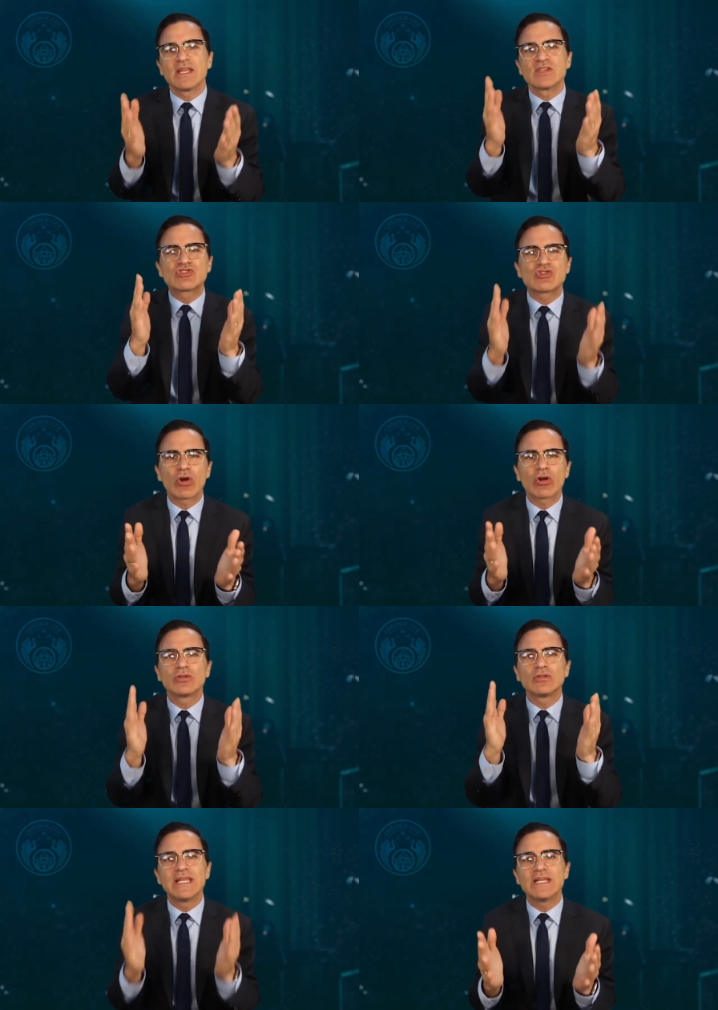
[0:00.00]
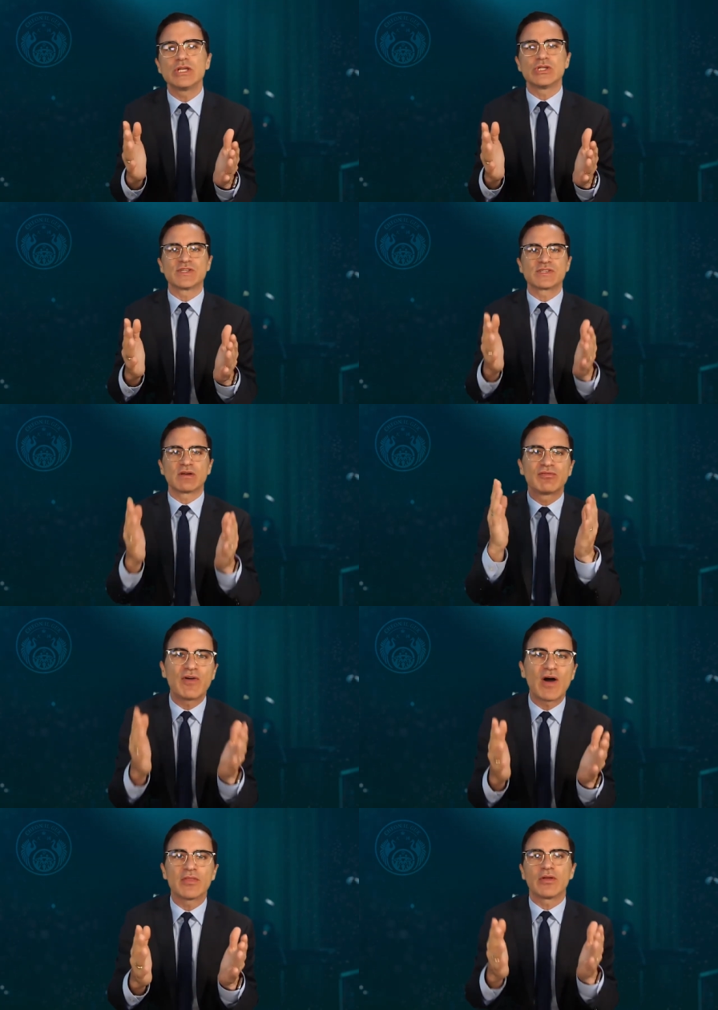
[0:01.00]
historical lineages of
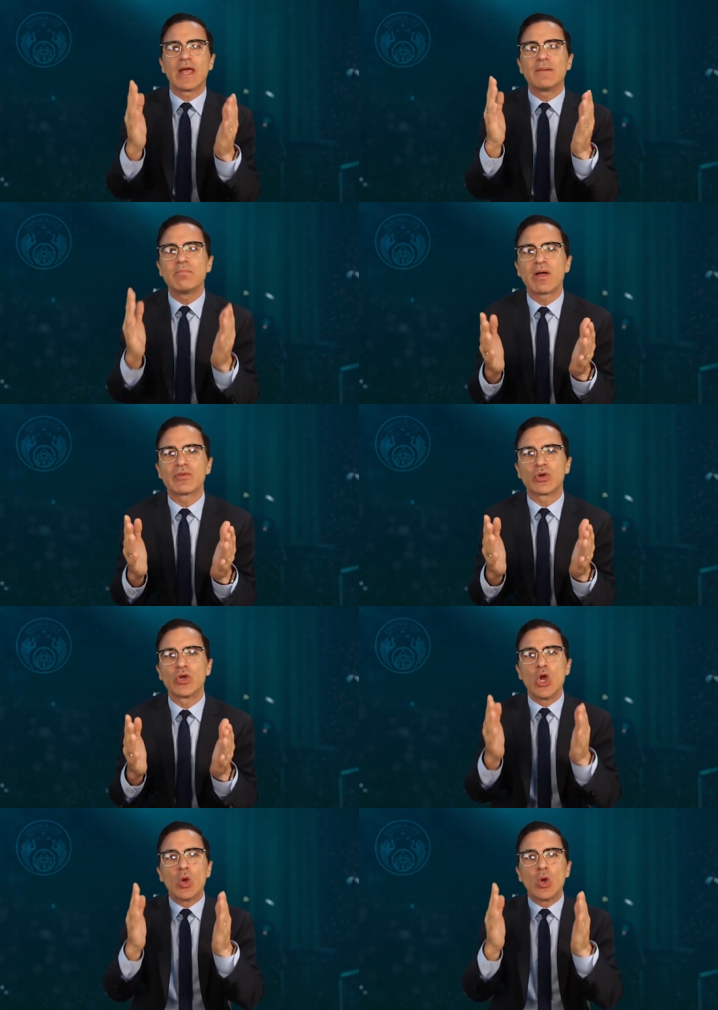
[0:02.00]
father and mother